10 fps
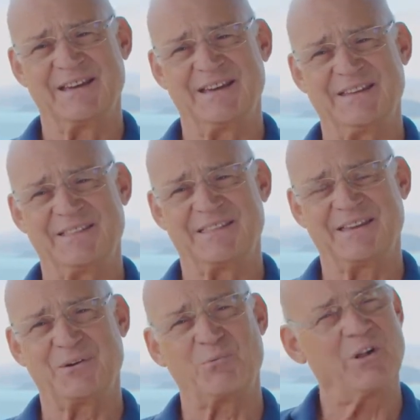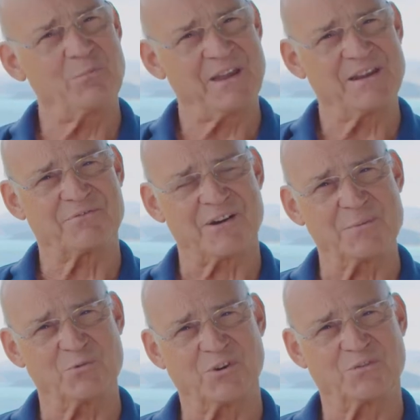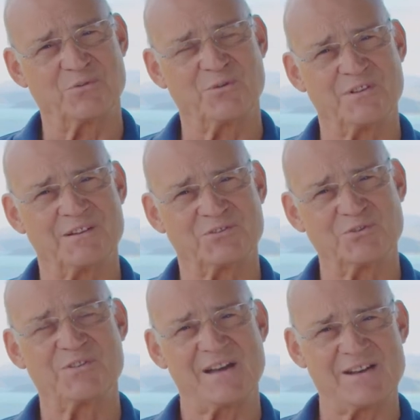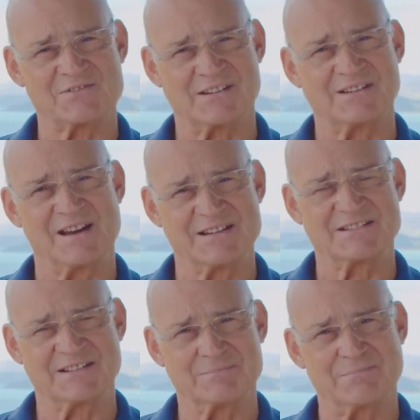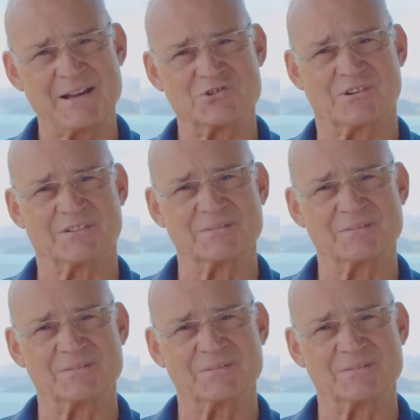in their wellbeing framework for the 2019 budget.